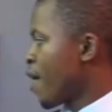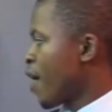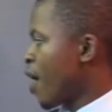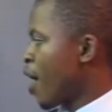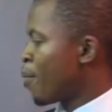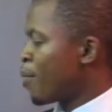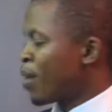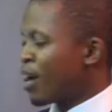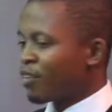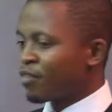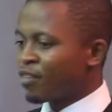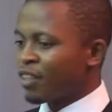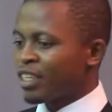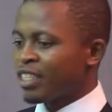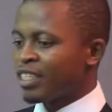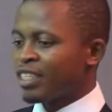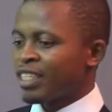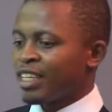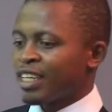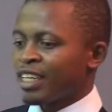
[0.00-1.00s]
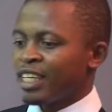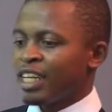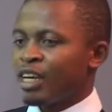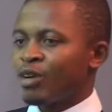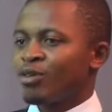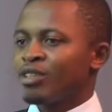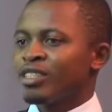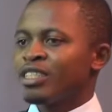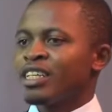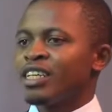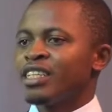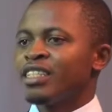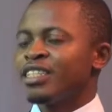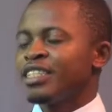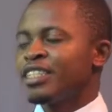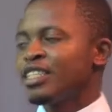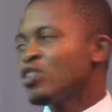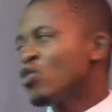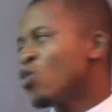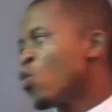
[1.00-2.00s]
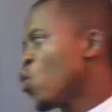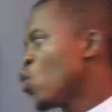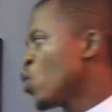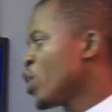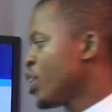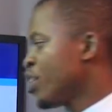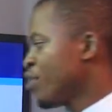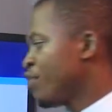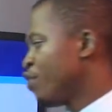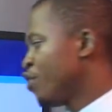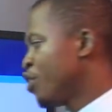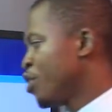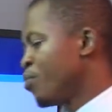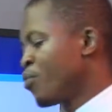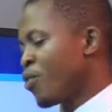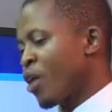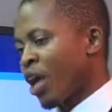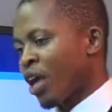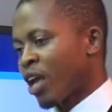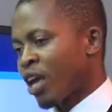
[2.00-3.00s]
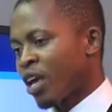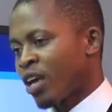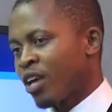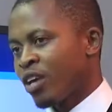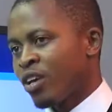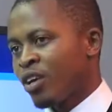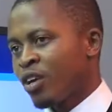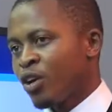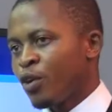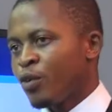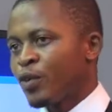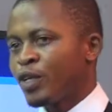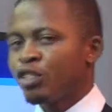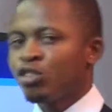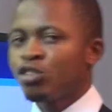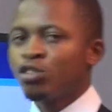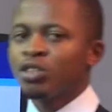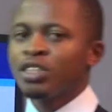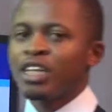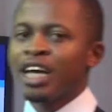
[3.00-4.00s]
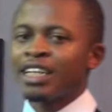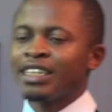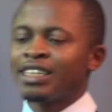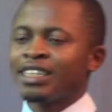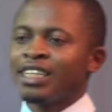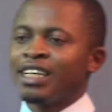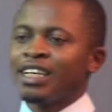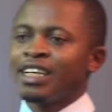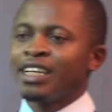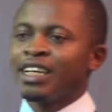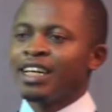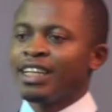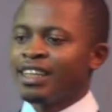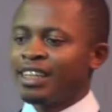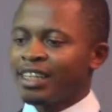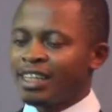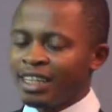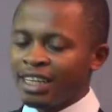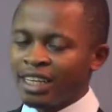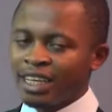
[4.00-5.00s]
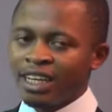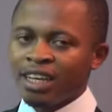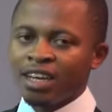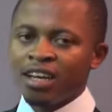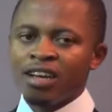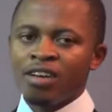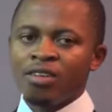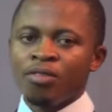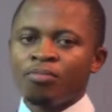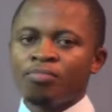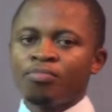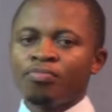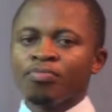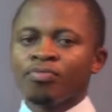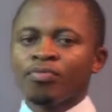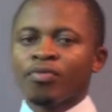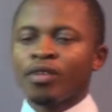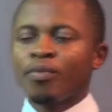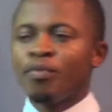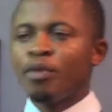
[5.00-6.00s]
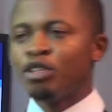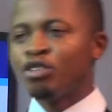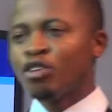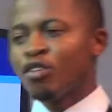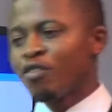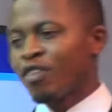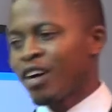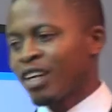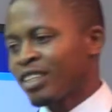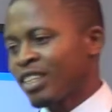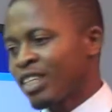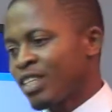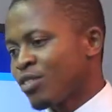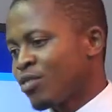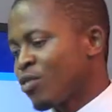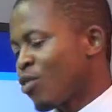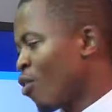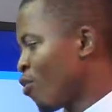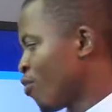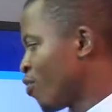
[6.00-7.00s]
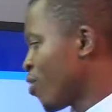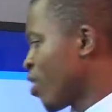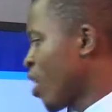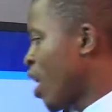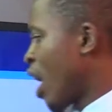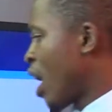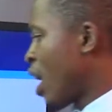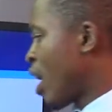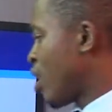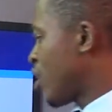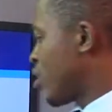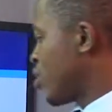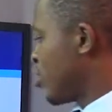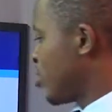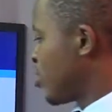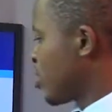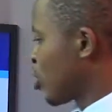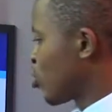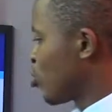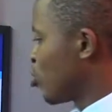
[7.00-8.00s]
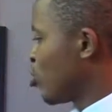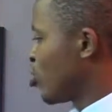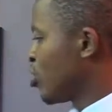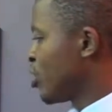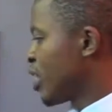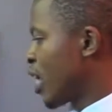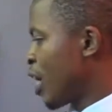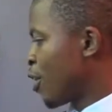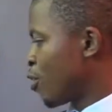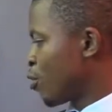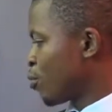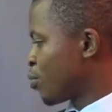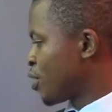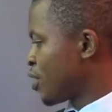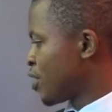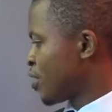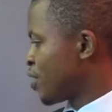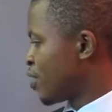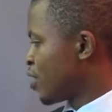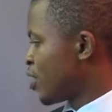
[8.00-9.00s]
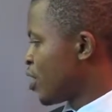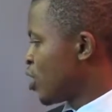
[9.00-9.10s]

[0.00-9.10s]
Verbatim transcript: Above this, there was the TOE framework, which looked at the three major factors of technology adoption.